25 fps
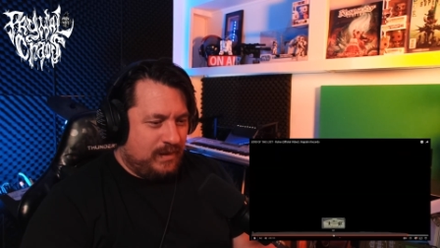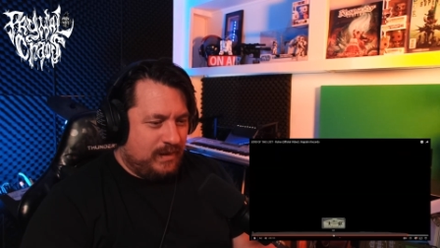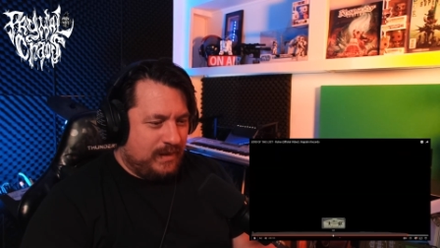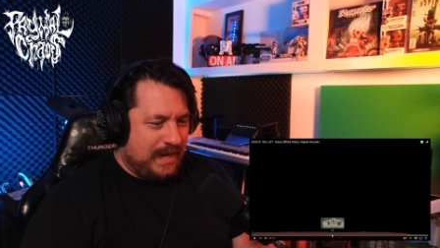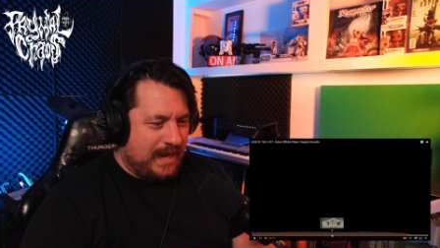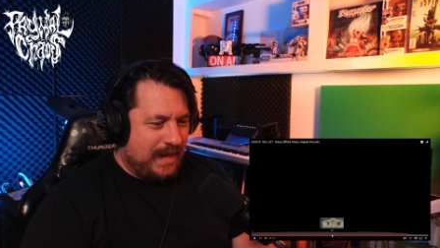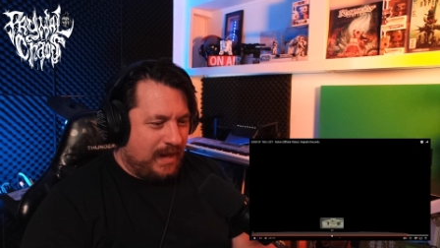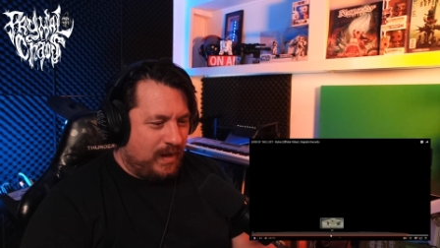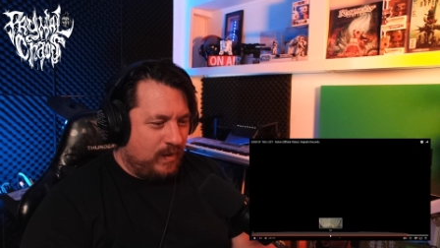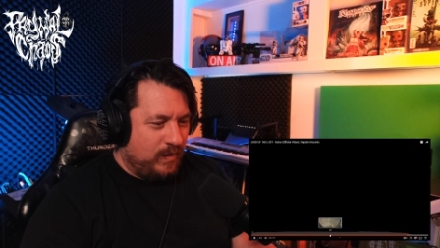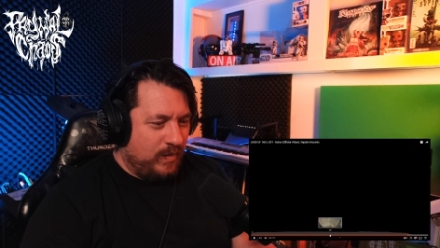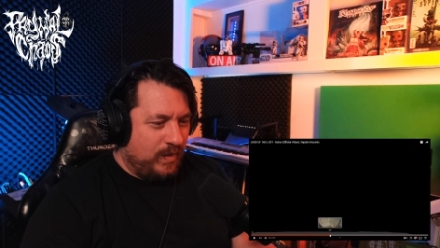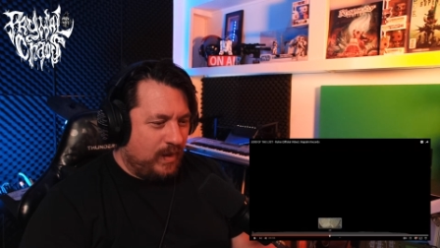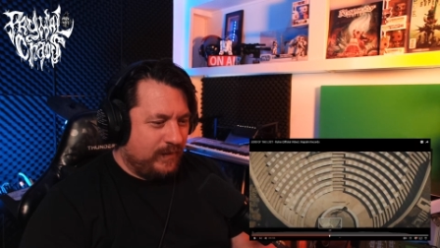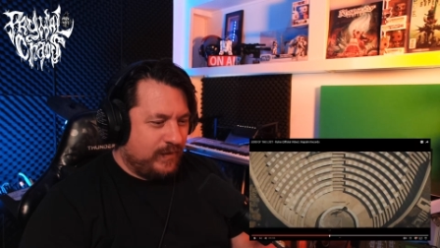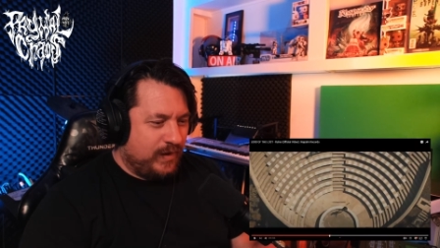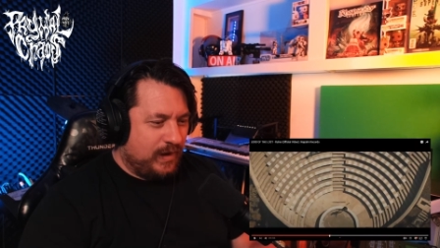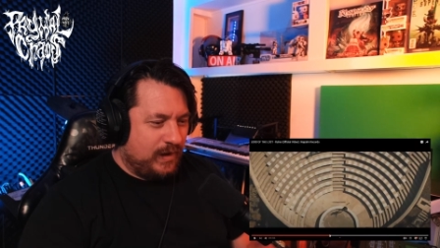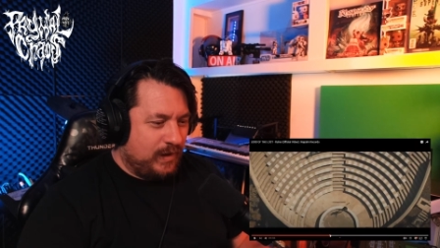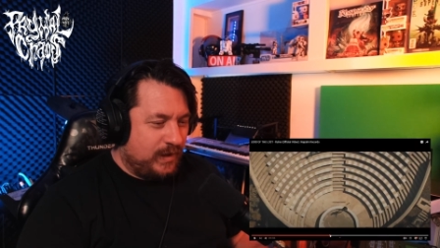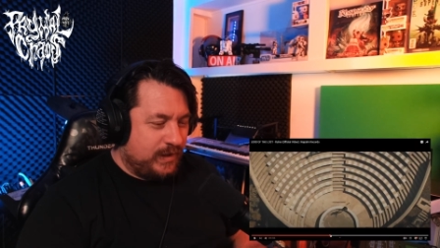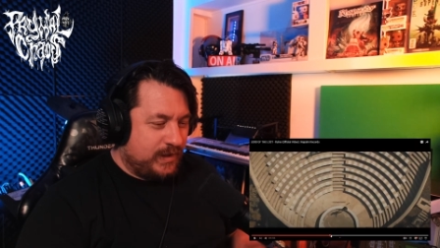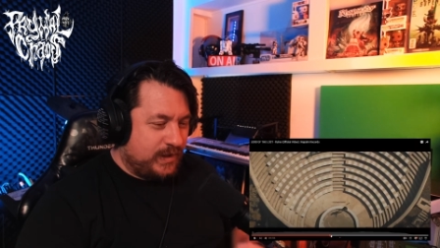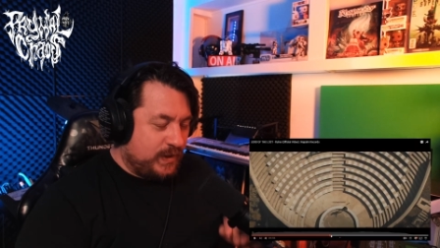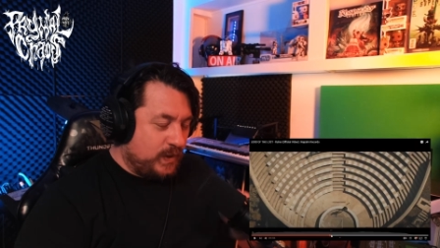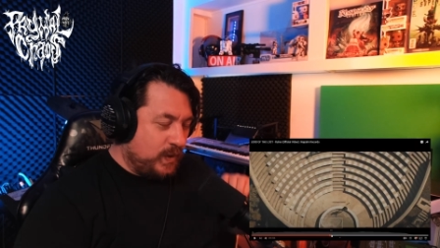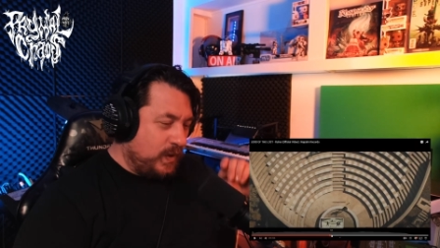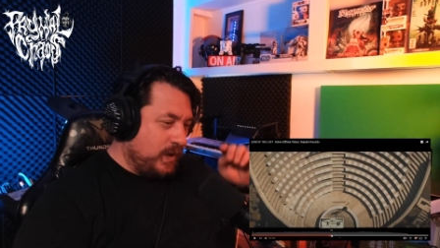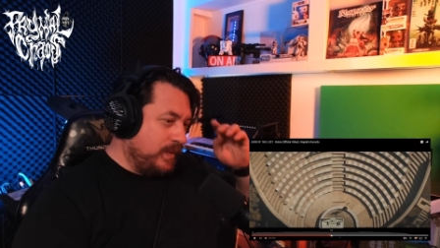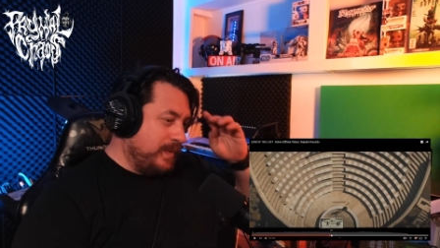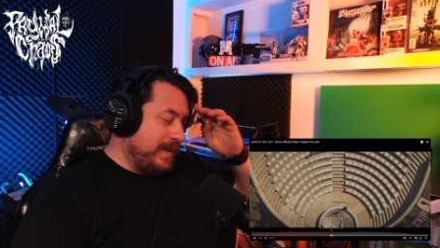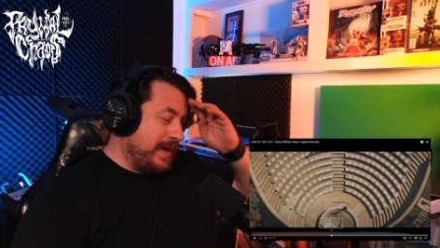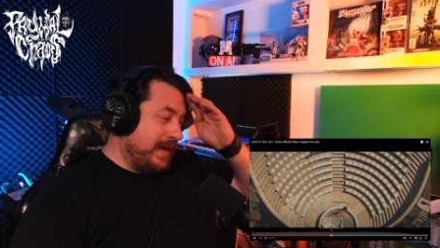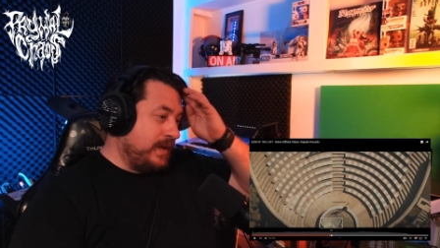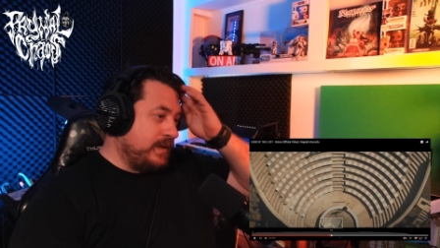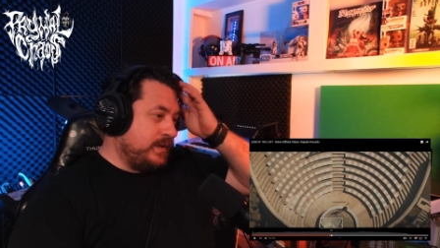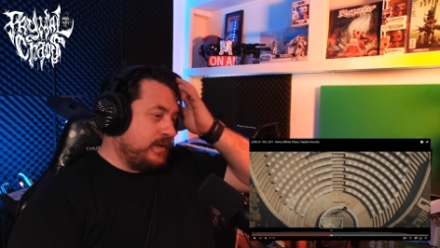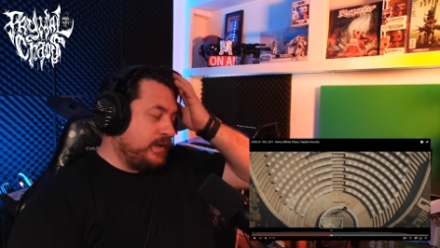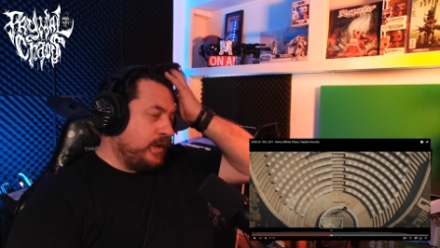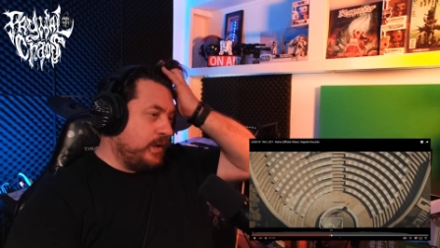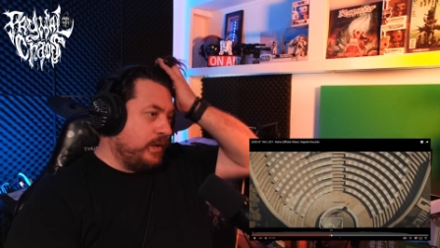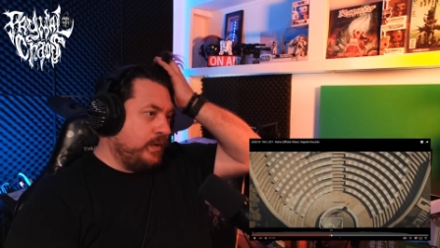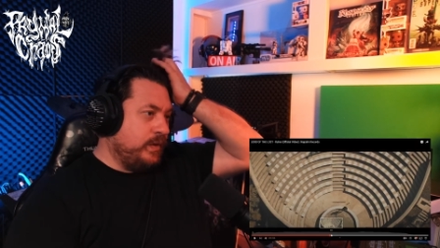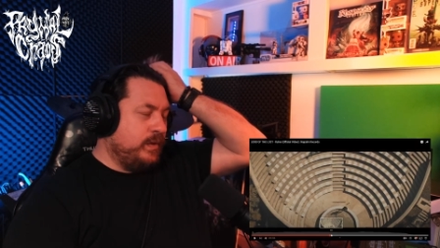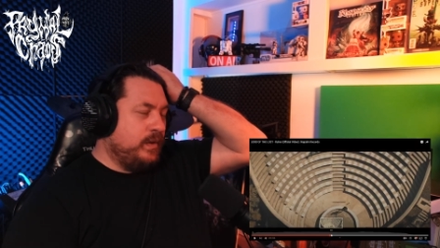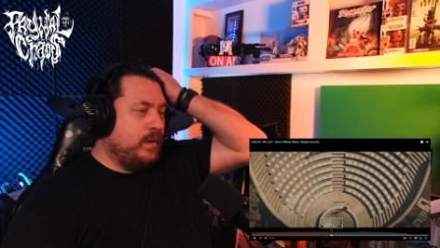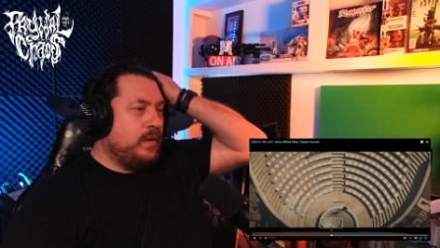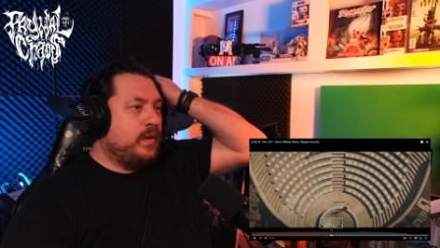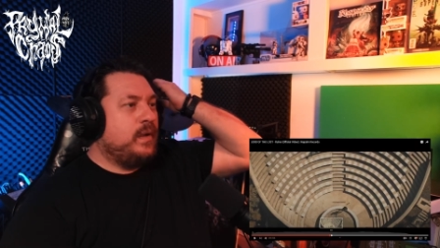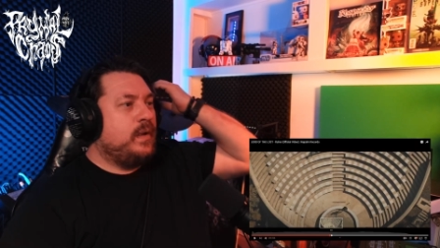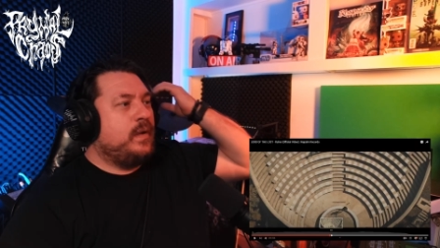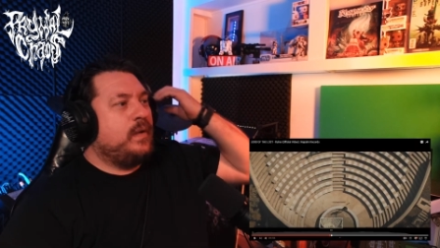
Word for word: Now, I've got a lot to talk about. So,